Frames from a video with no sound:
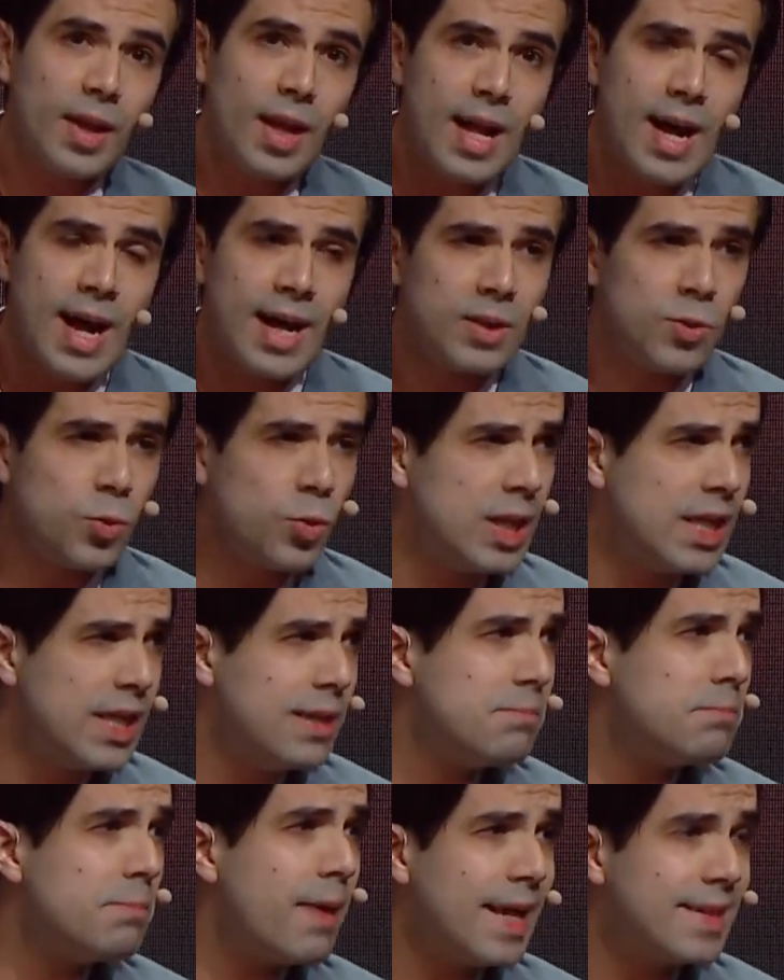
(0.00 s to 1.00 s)
And we
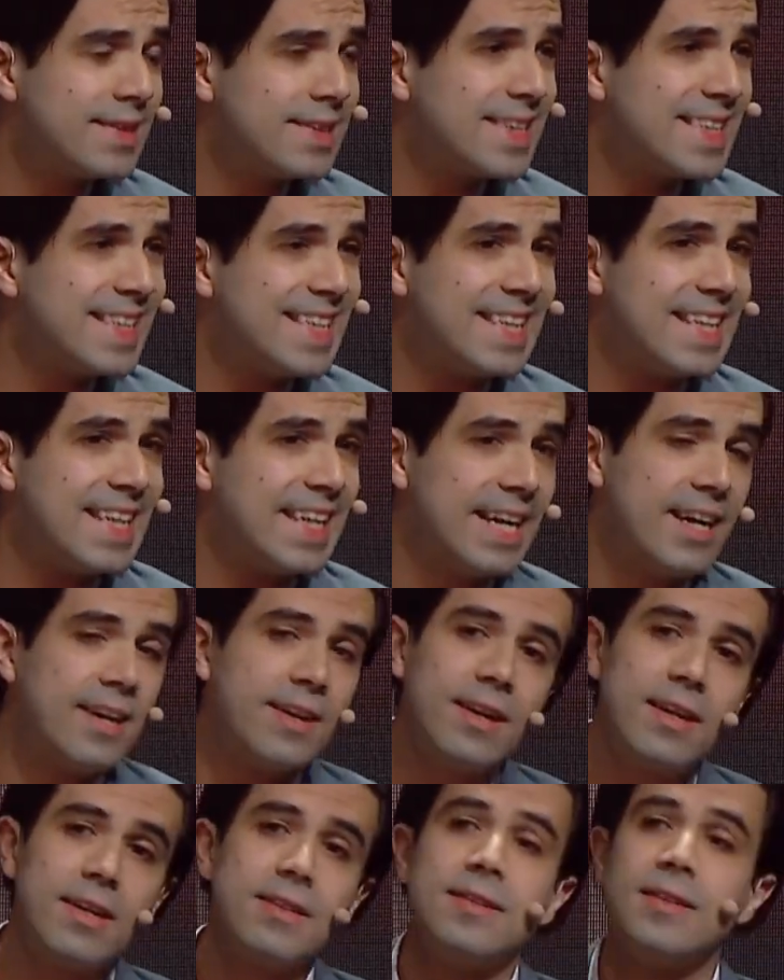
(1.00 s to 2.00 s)
invest in
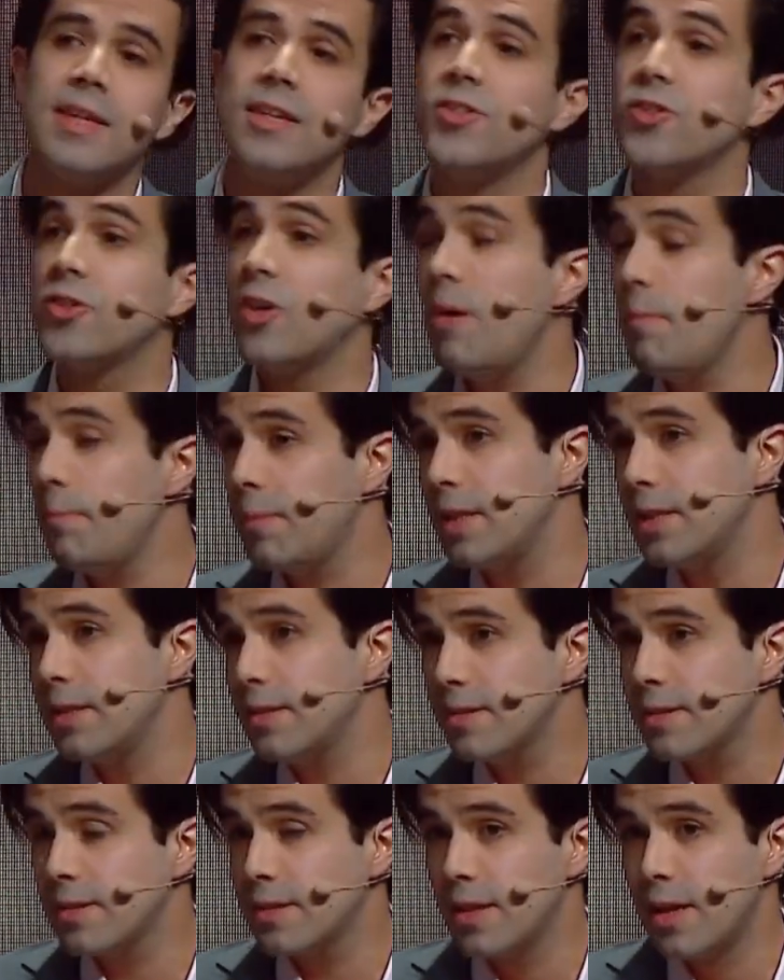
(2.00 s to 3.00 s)
early stage
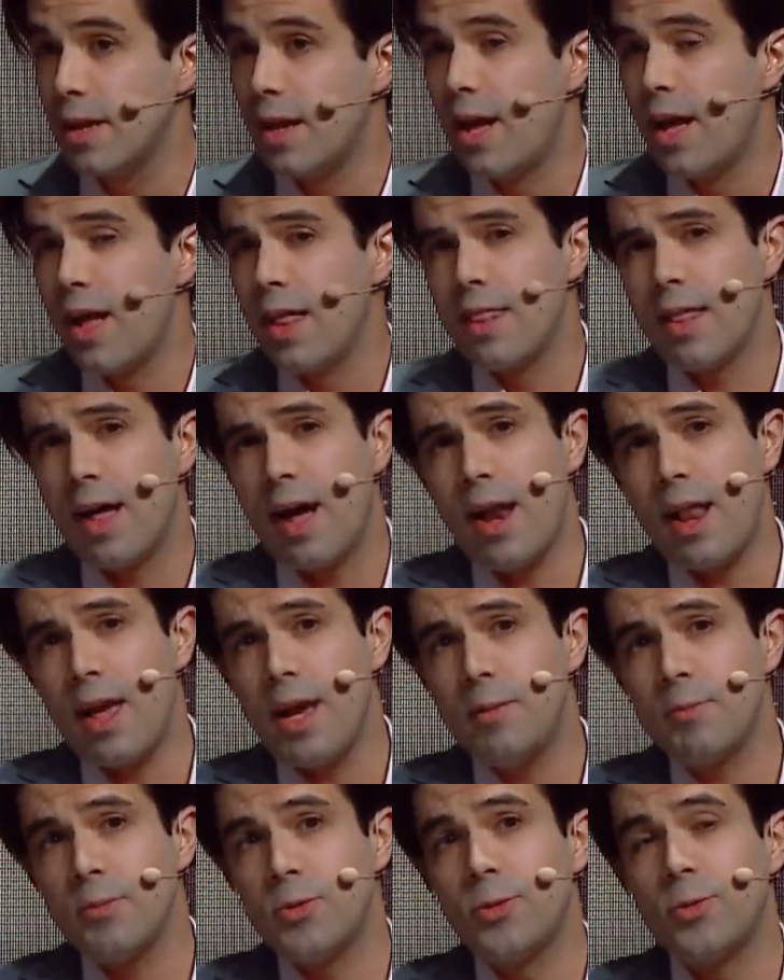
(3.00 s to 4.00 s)
companies that
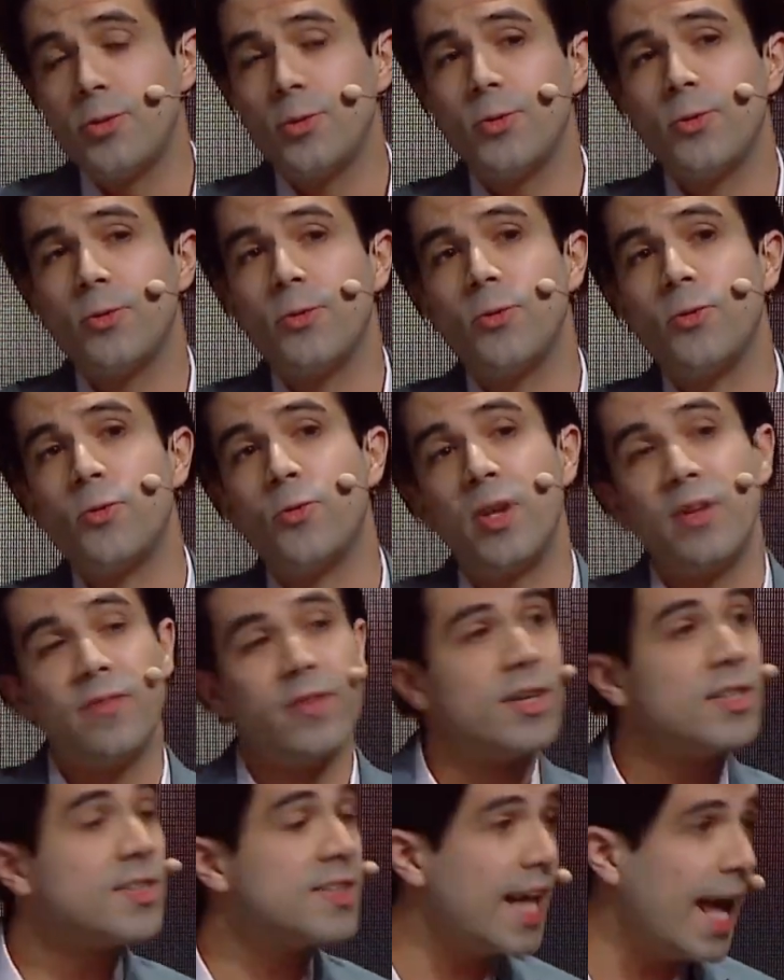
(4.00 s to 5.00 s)
aim to
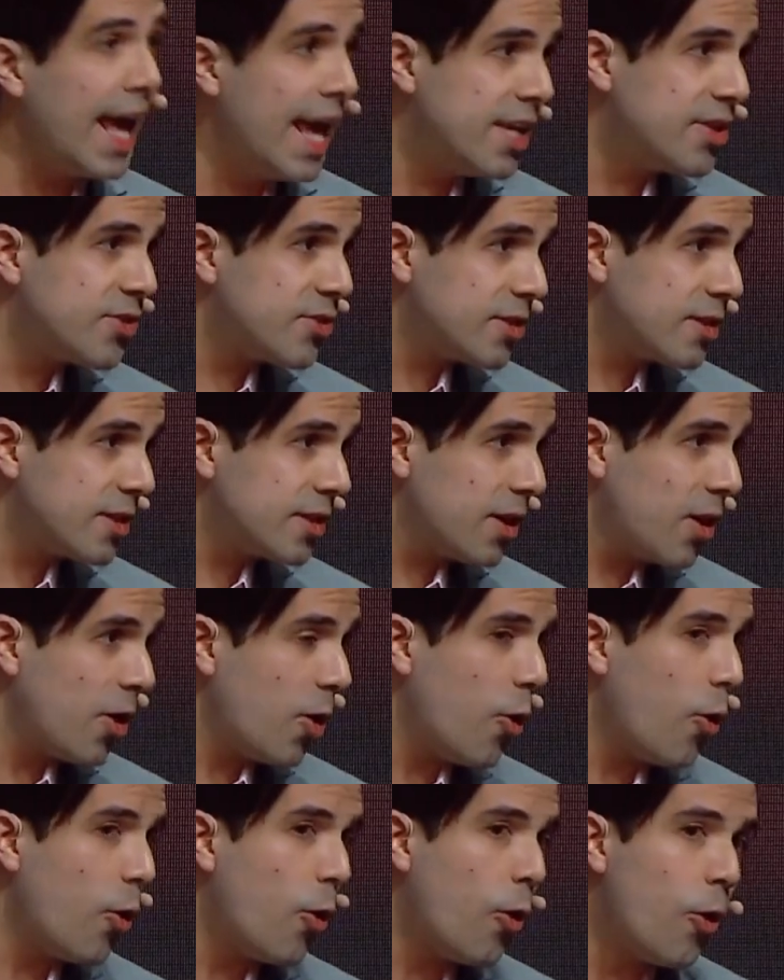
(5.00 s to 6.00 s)
reverse aging
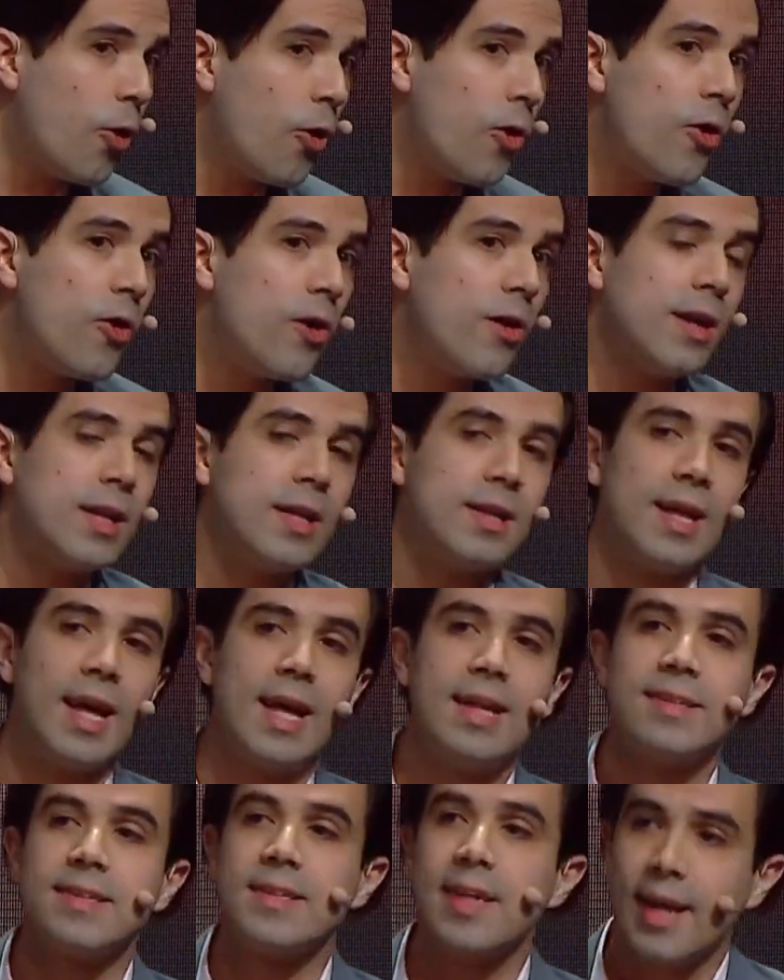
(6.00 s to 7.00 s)
or
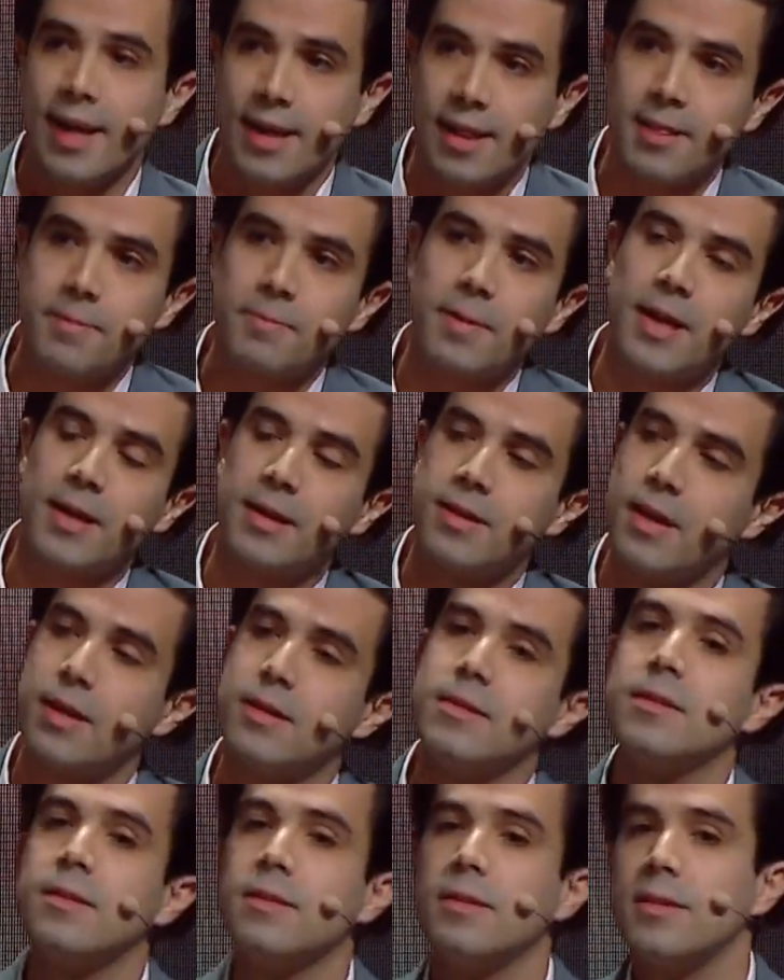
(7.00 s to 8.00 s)
enhance health by
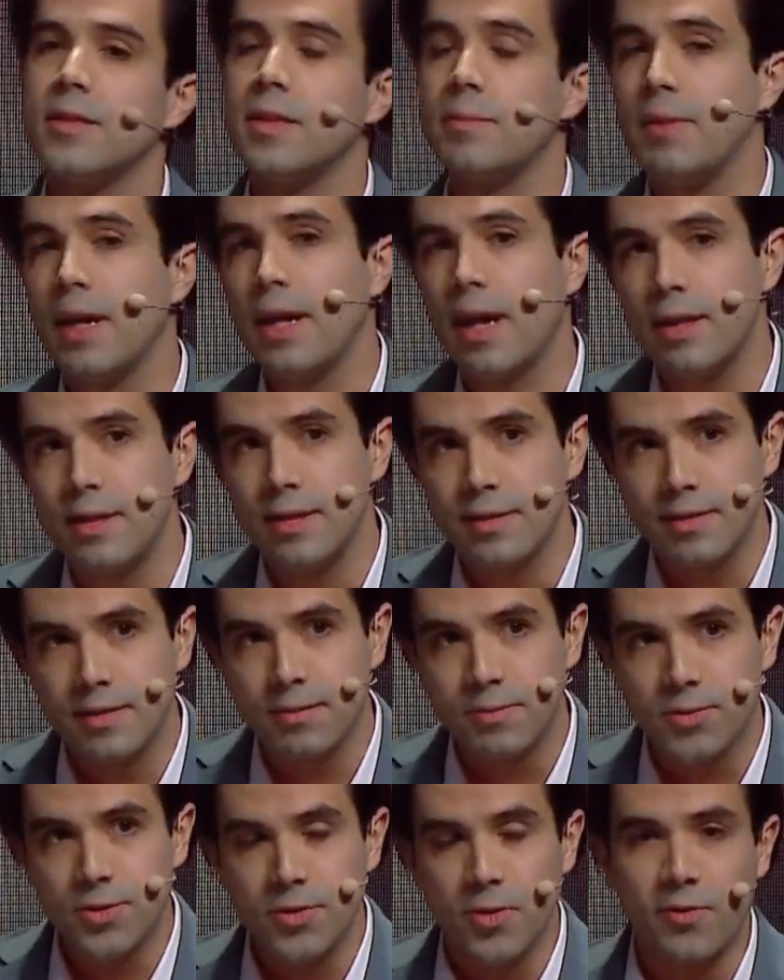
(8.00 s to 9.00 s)
targeting the
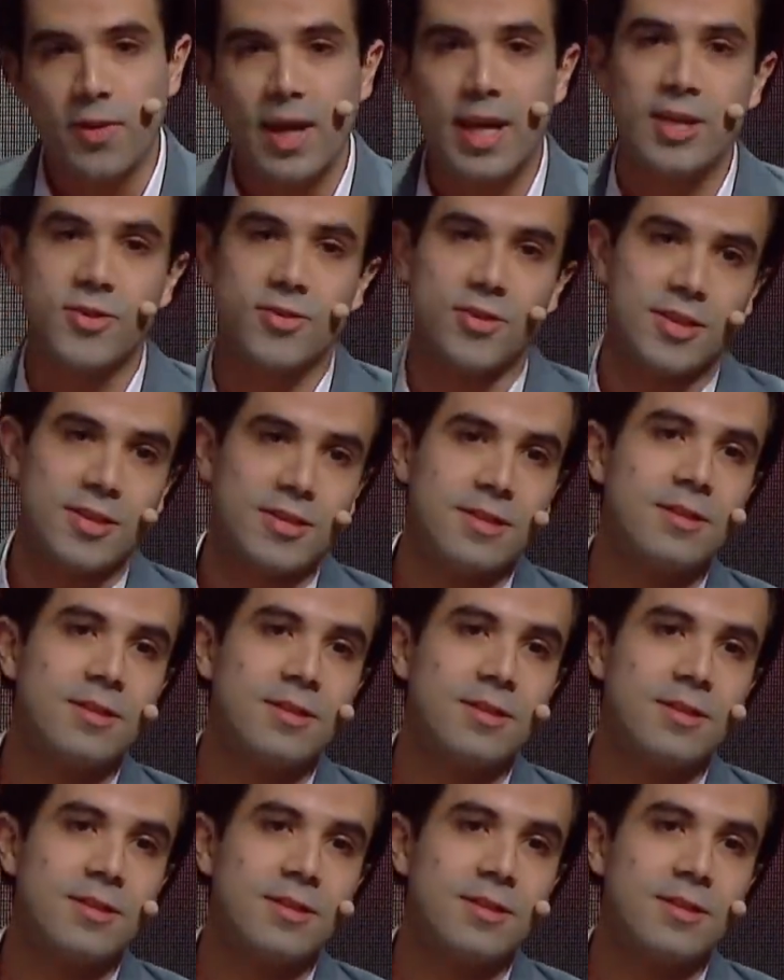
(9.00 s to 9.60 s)
mechanisms of aging.